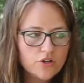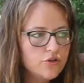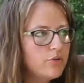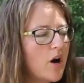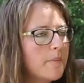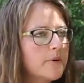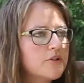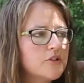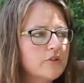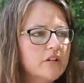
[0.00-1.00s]
new
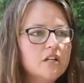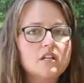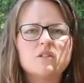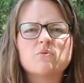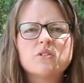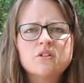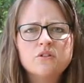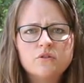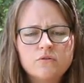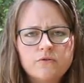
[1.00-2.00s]
opportunities,
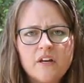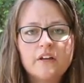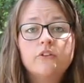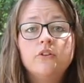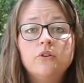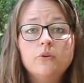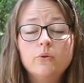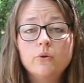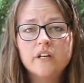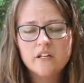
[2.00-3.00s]
renewed faith,
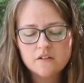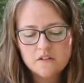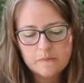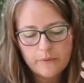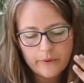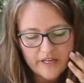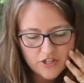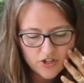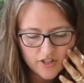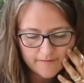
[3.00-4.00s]
new
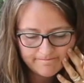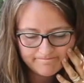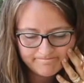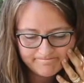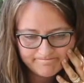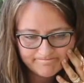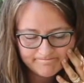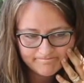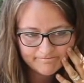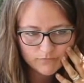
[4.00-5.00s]
inspiration.
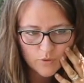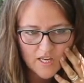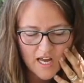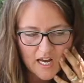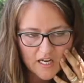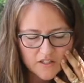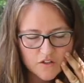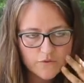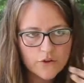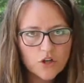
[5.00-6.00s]
We
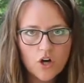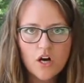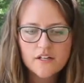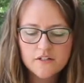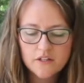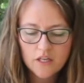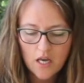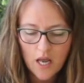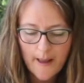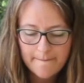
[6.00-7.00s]
ask for God to
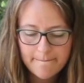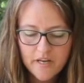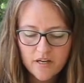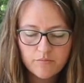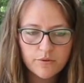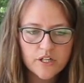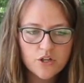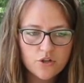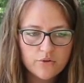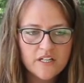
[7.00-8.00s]
come and
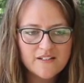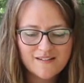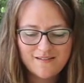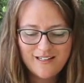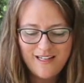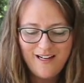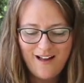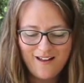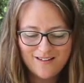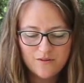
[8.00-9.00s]
bring newness in
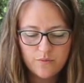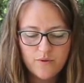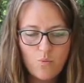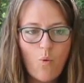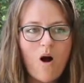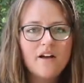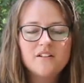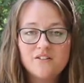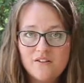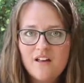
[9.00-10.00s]
us. We
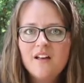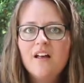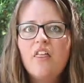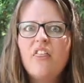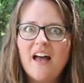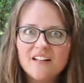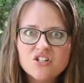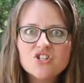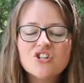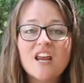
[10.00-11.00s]
want that
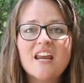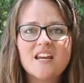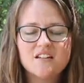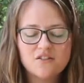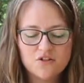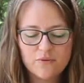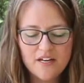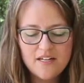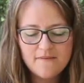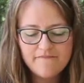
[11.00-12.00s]
change,
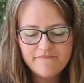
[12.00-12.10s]
right?